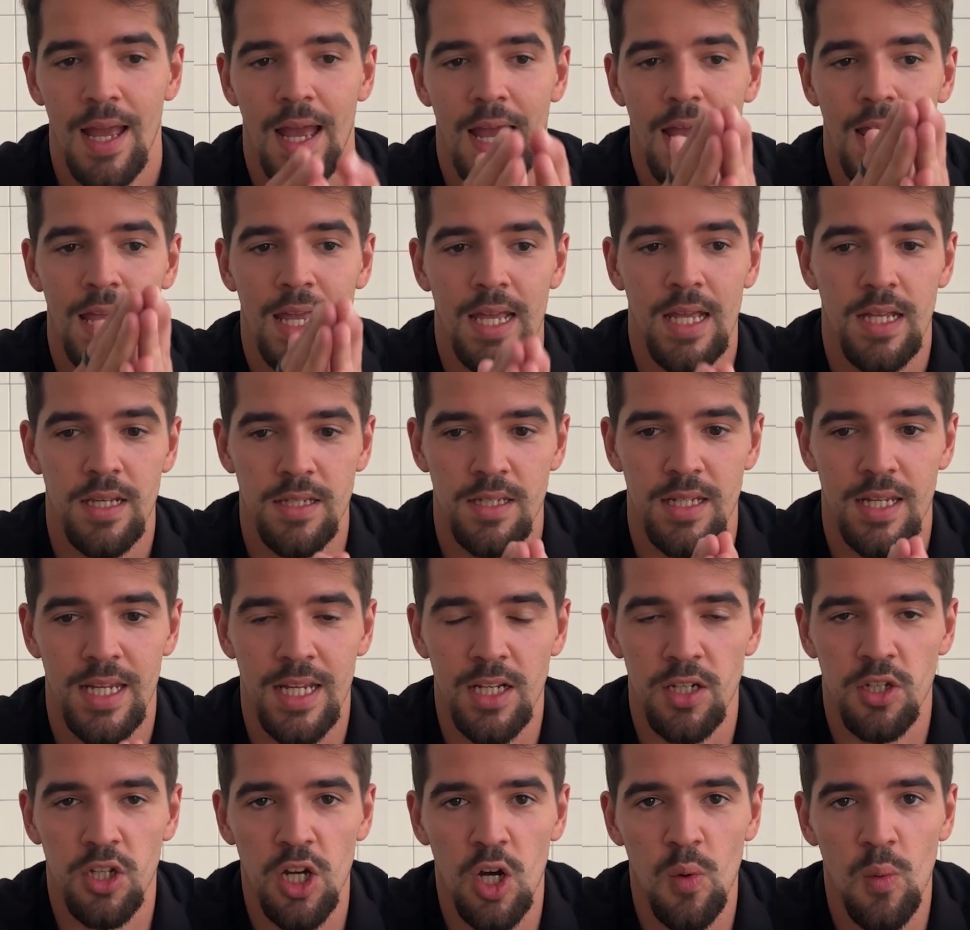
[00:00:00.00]
And
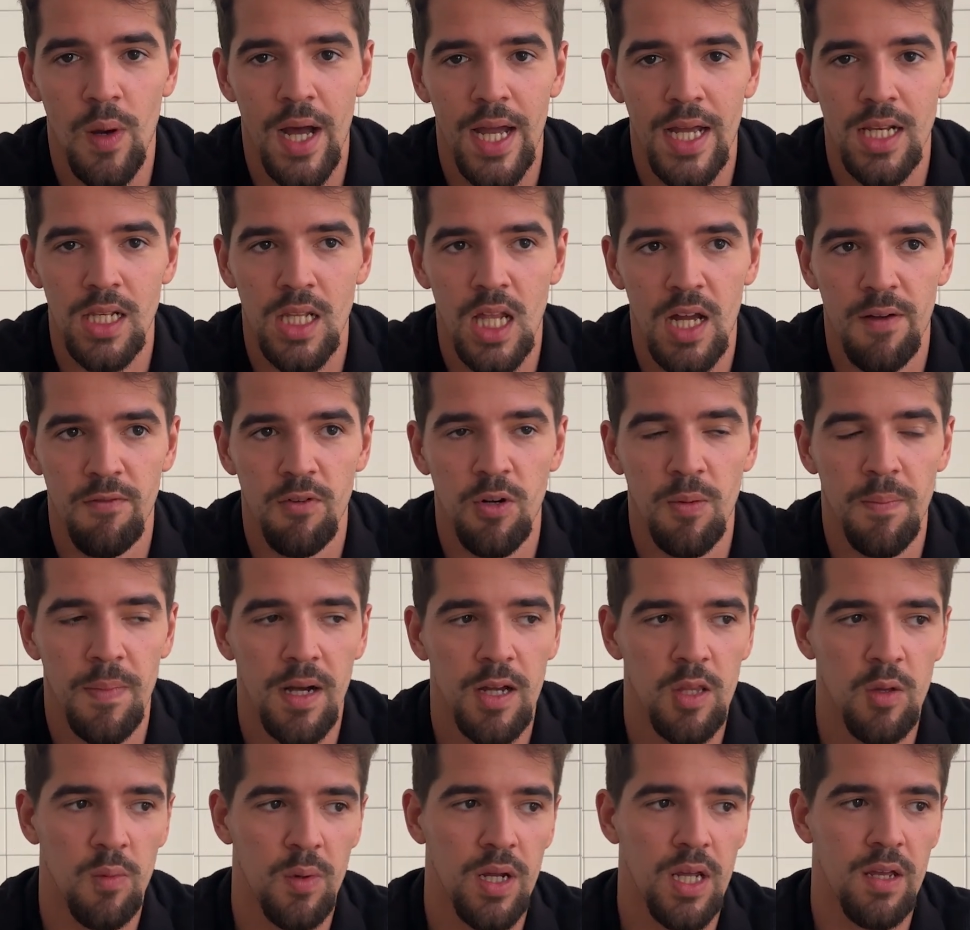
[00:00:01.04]
in Go High Level, by
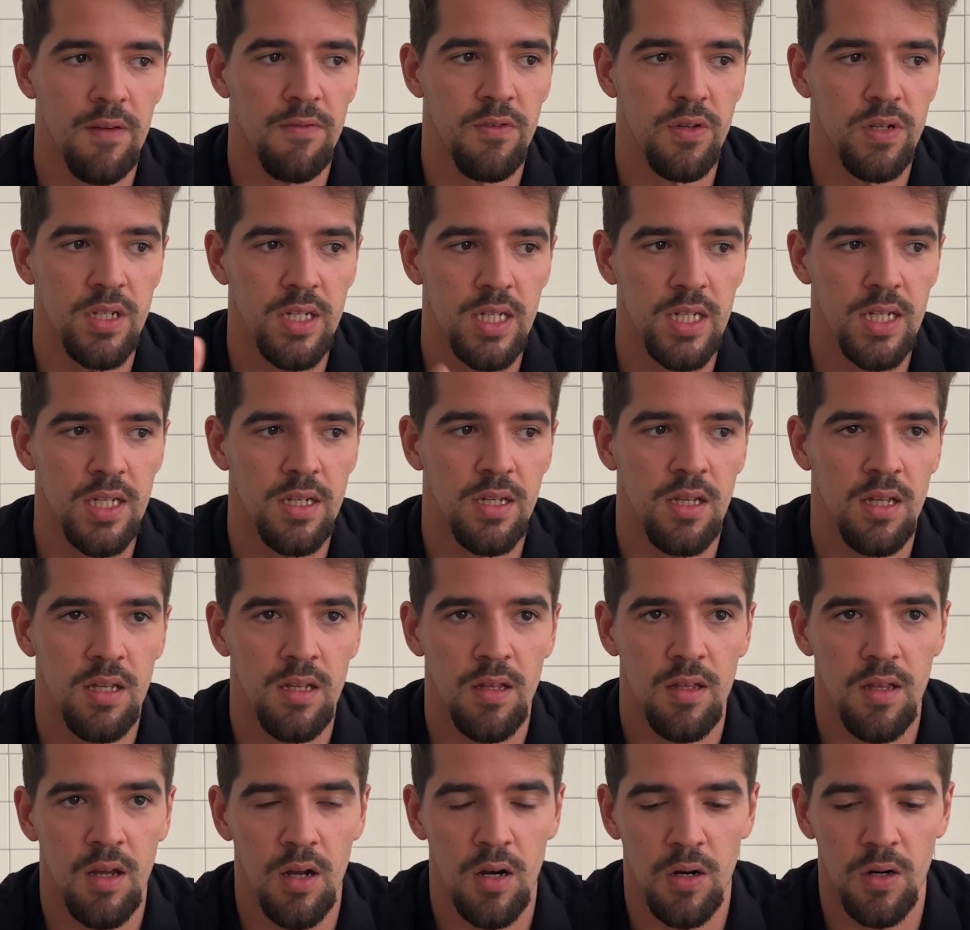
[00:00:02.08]
the way, if you need
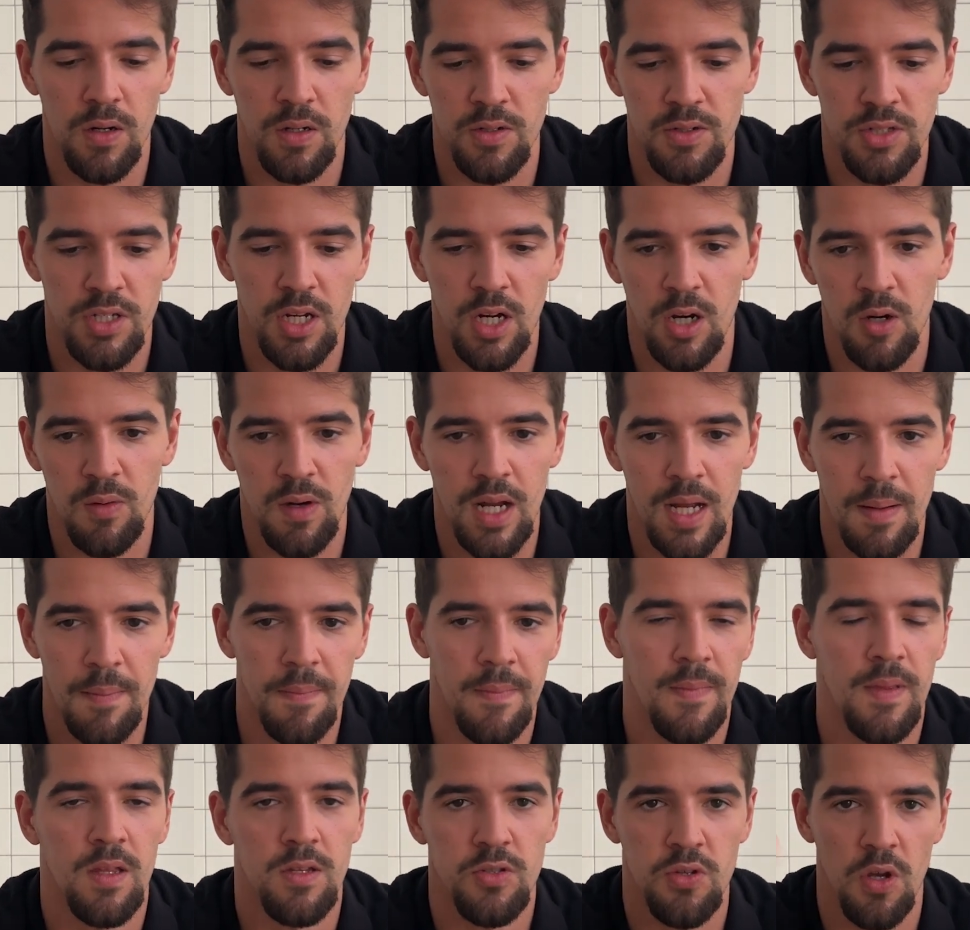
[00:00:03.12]
our CRM,
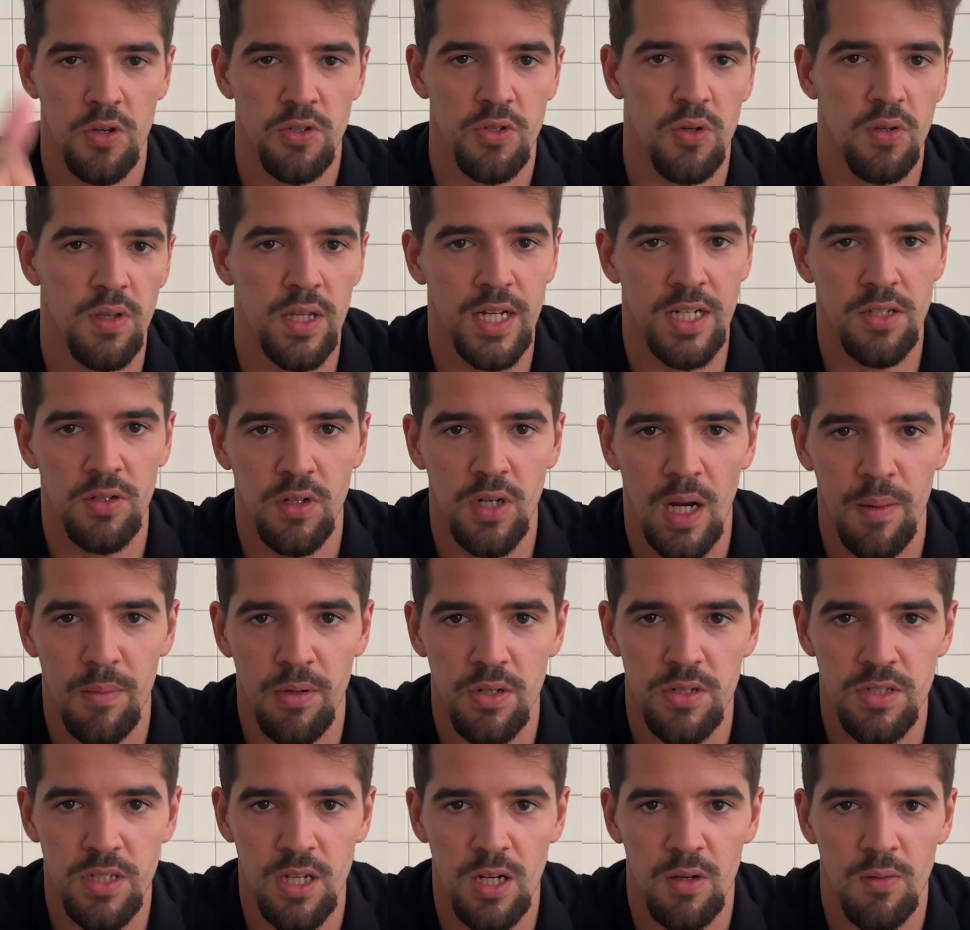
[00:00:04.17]
there's also a link to grab our
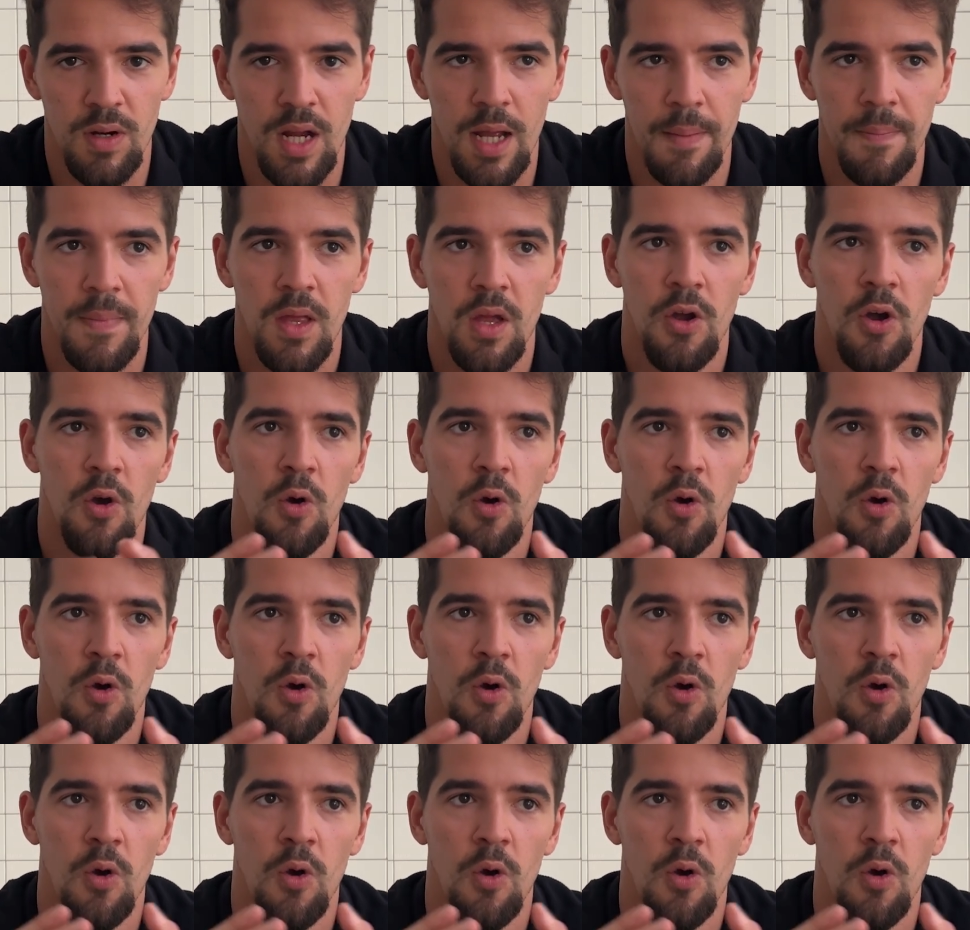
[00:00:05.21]
CRM,